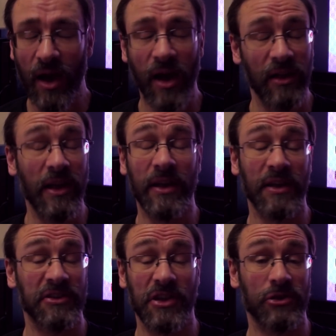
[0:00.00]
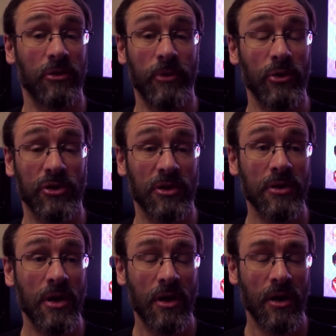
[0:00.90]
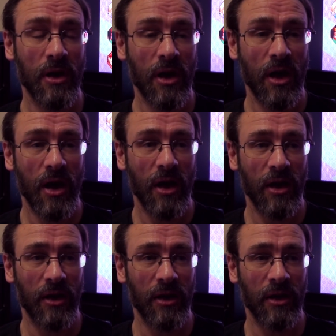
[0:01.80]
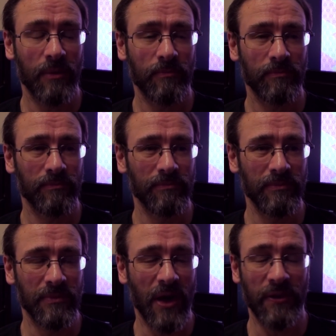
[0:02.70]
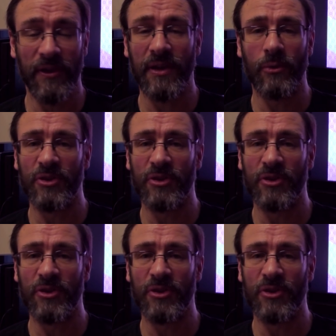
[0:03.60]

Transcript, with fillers: Linux distribution. I think it